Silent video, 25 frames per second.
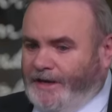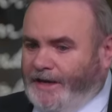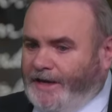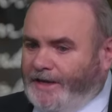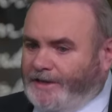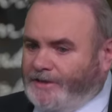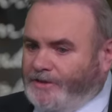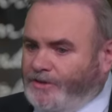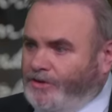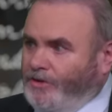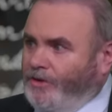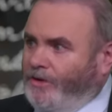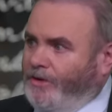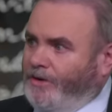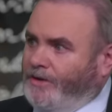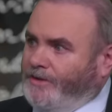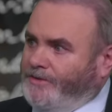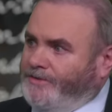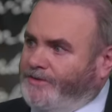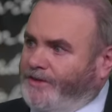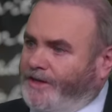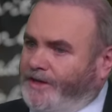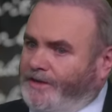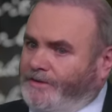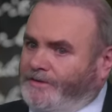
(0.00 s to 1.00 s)
and God
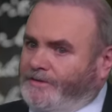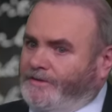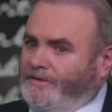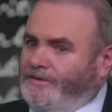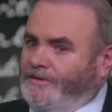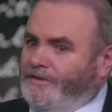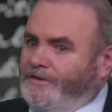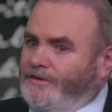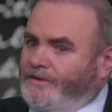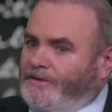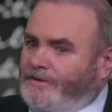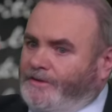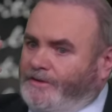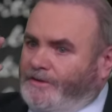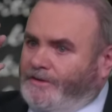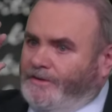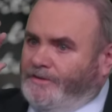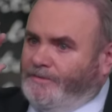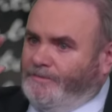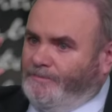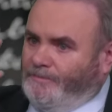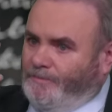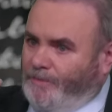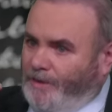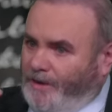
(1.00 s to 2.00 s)
then,
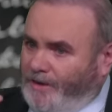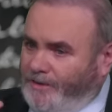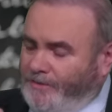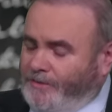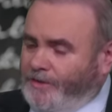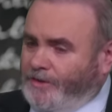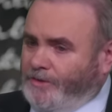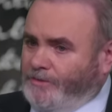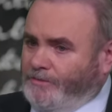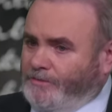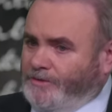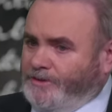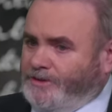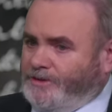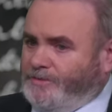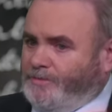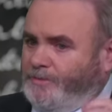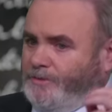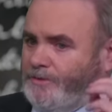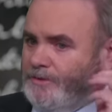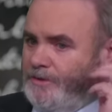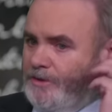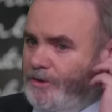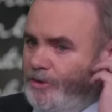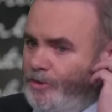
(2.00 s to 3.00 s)
by the Holy
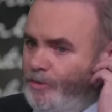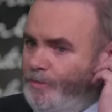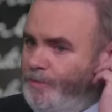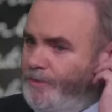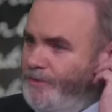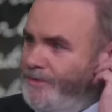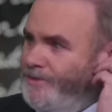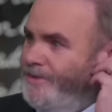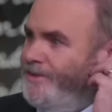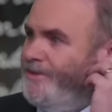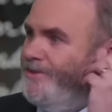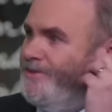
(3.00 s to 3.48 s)
Spirit, opened